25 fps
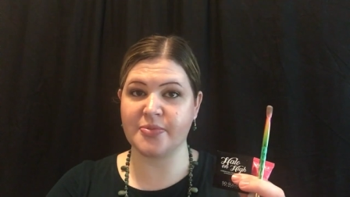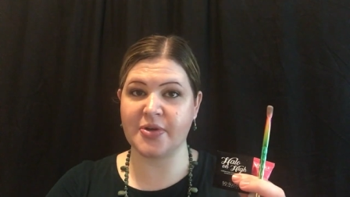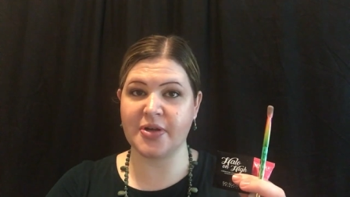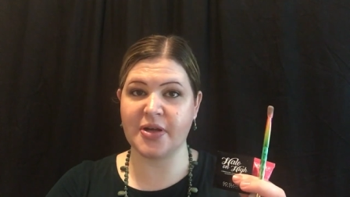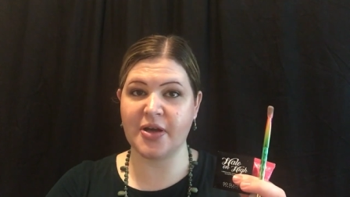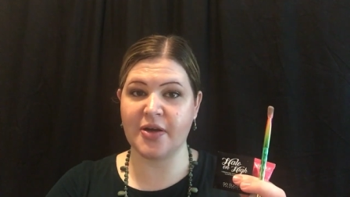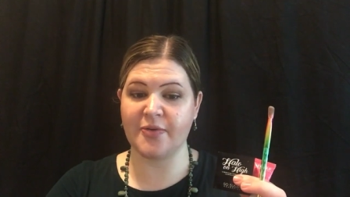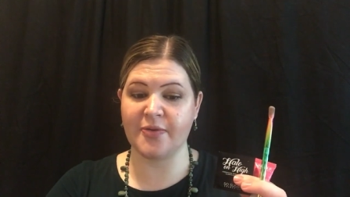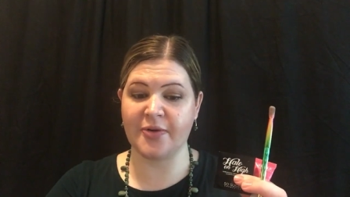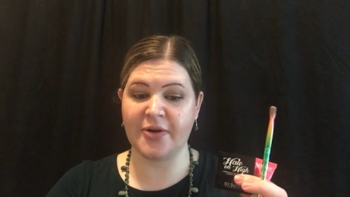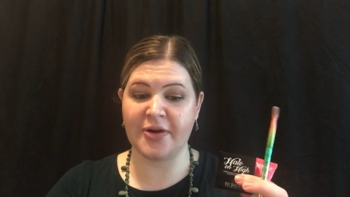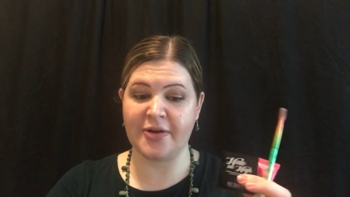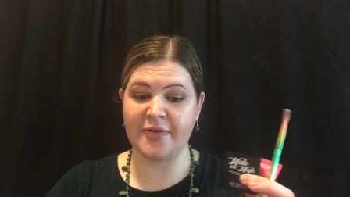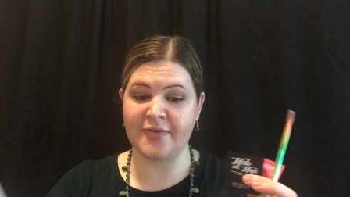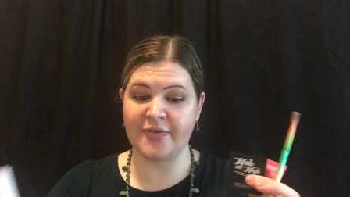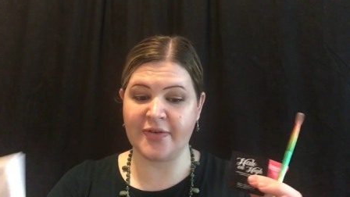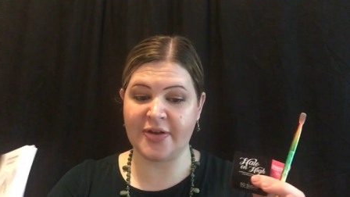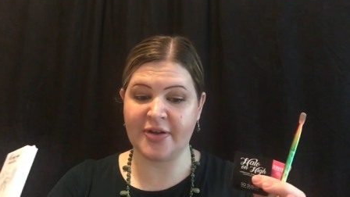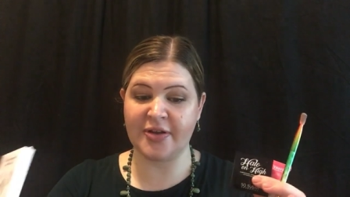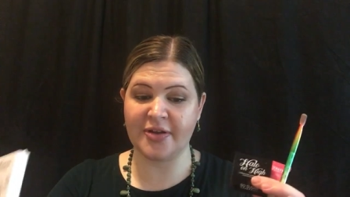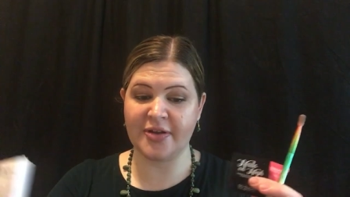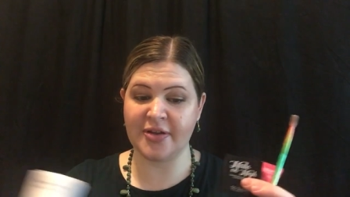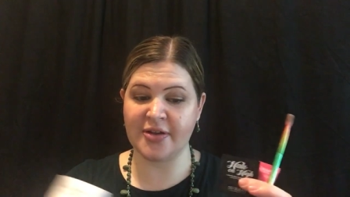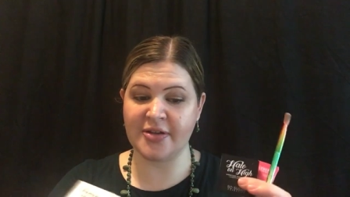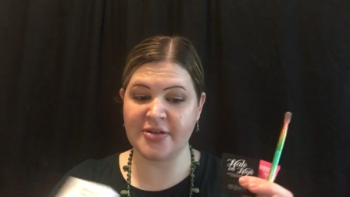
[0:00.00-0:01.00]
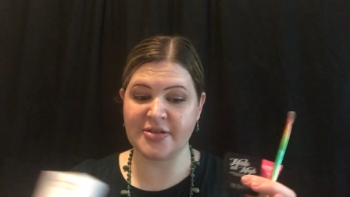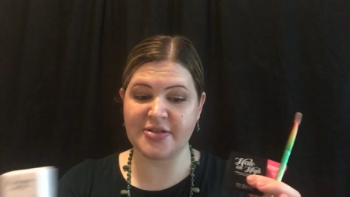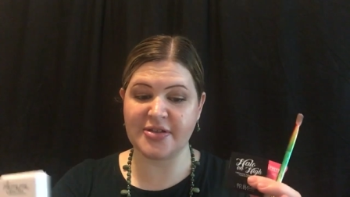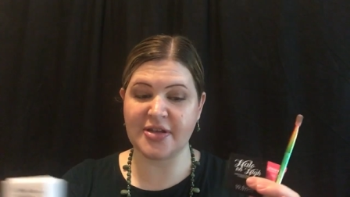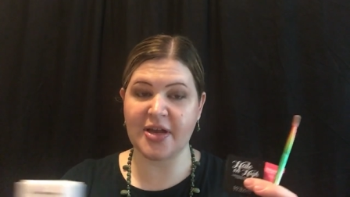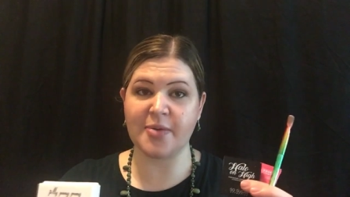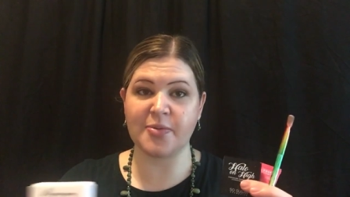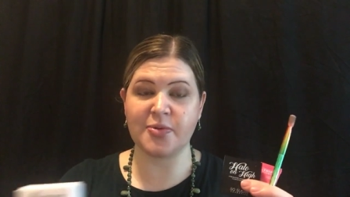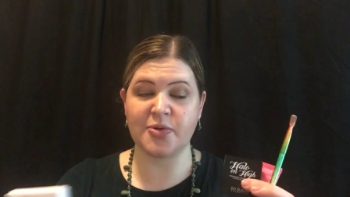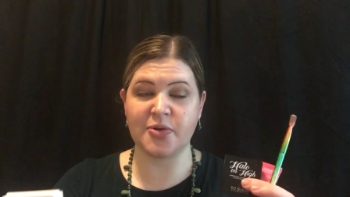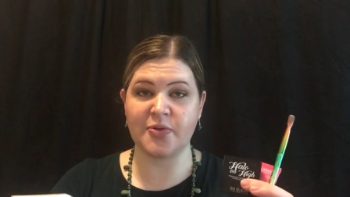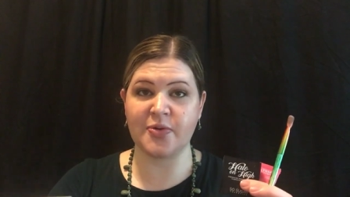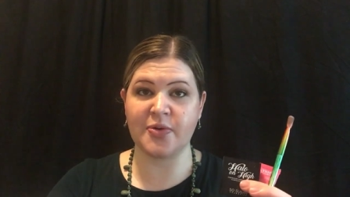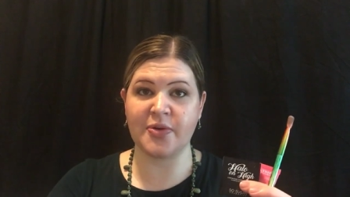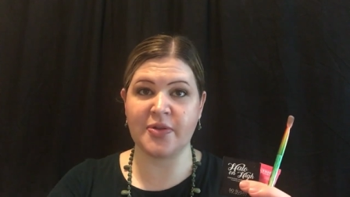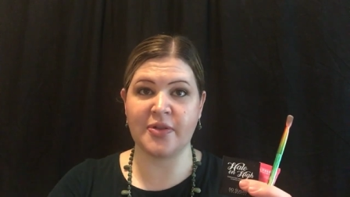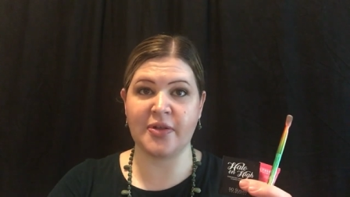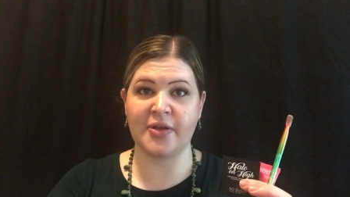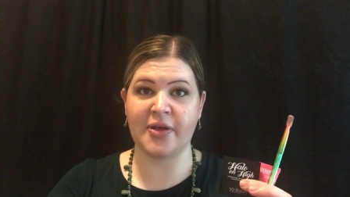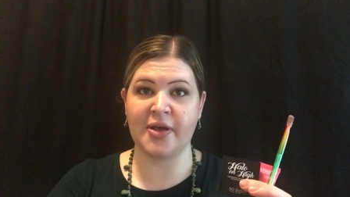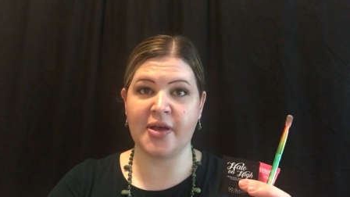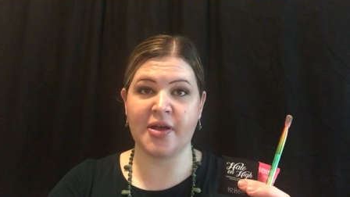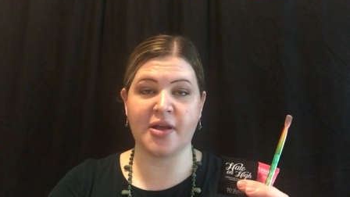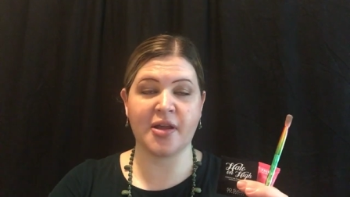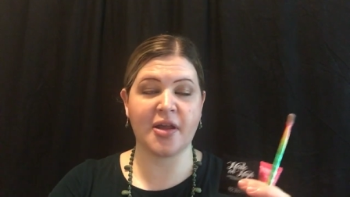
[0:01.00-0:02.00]
get rid of it and stop doing
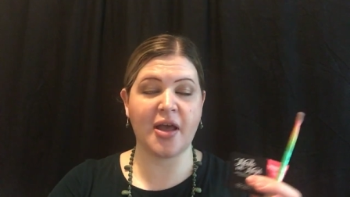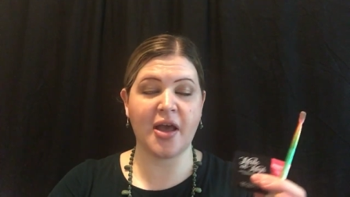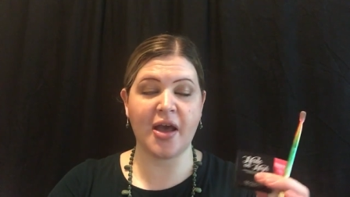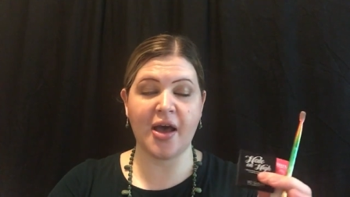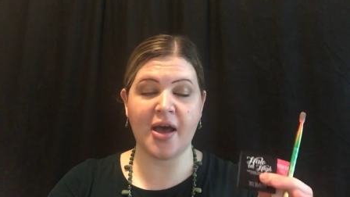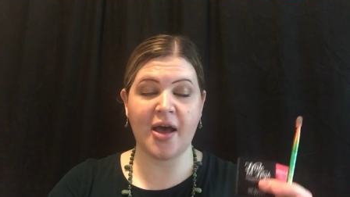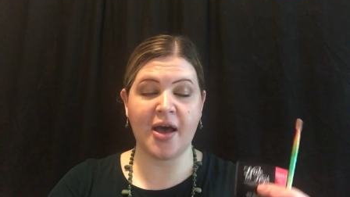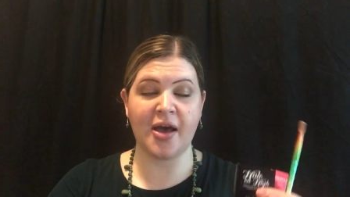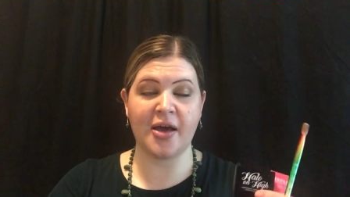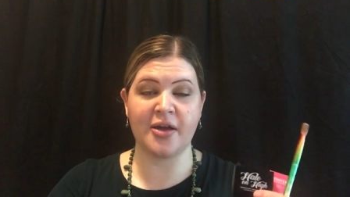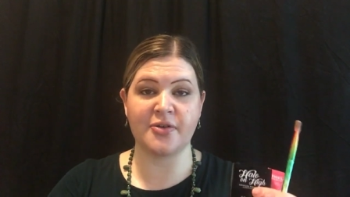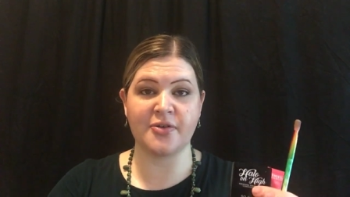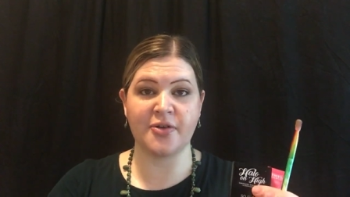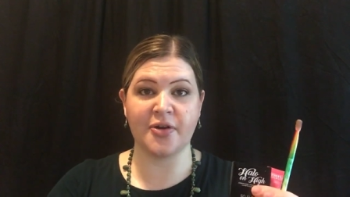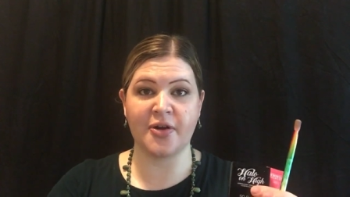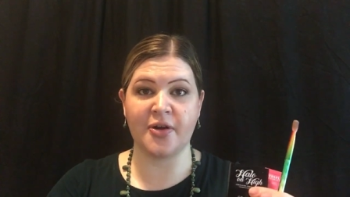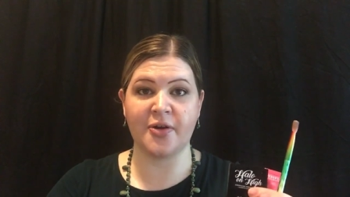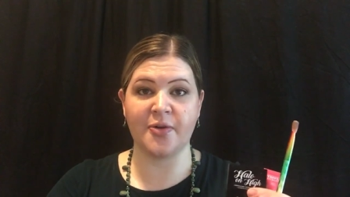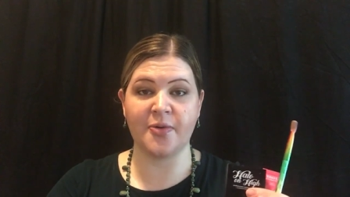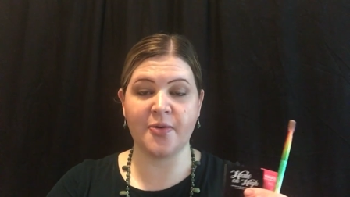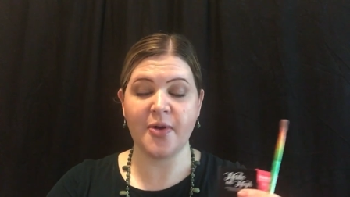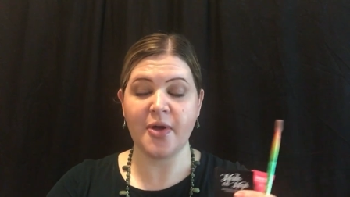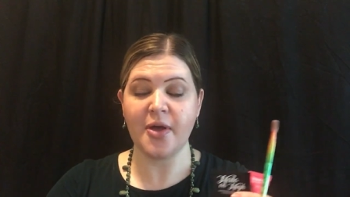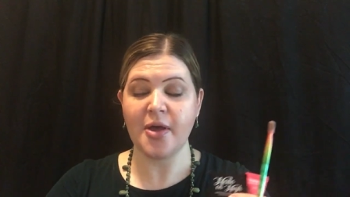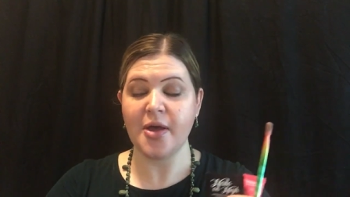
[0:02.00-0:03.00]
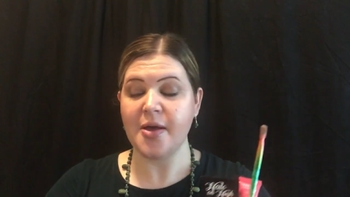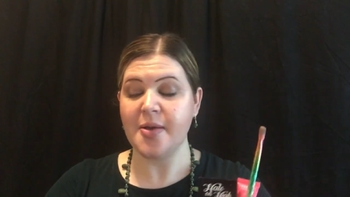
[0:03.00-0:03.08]
that. I don't know.